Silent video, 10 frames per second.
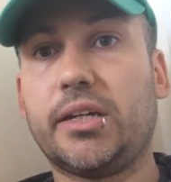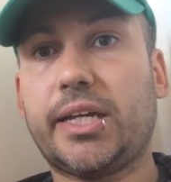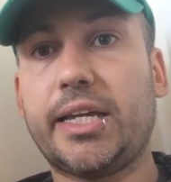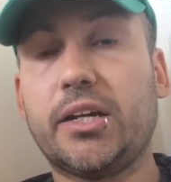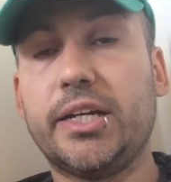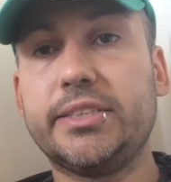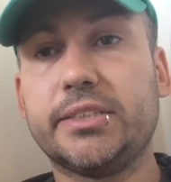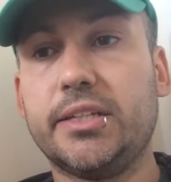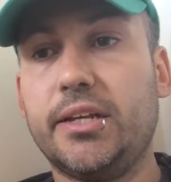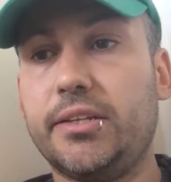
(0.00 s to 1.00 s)
Okay
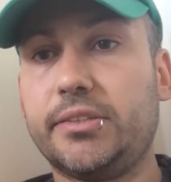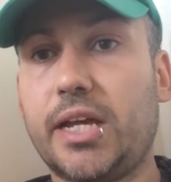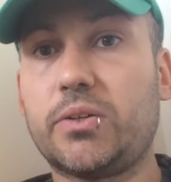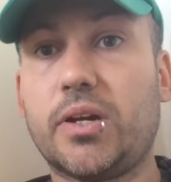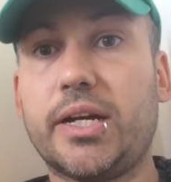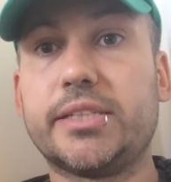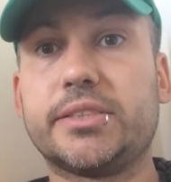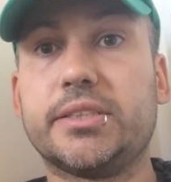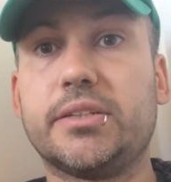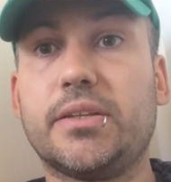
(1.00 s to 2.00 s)
guys, now
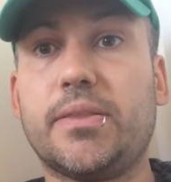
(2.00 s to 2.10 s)
guys,